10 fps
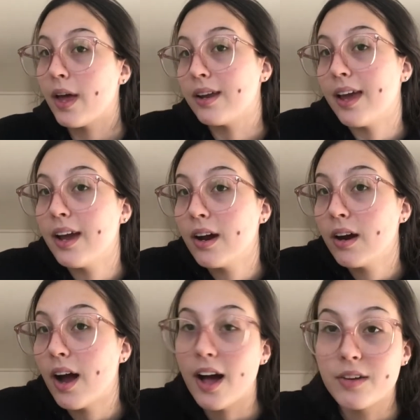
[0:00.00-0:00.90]
and hair
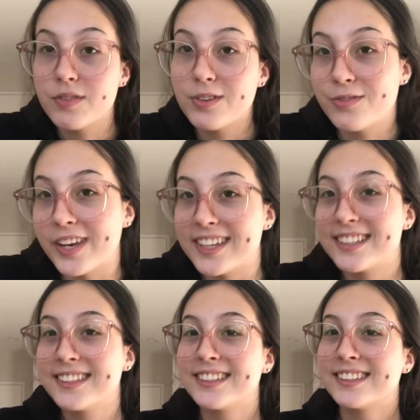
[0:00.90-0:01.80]
out of your
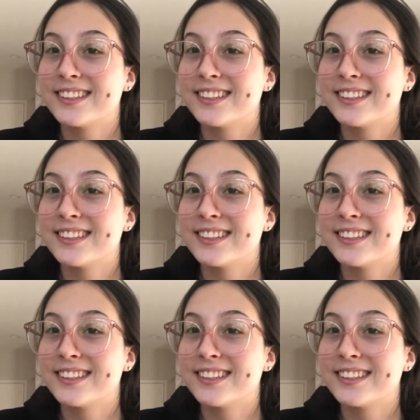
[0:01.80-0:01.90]
face.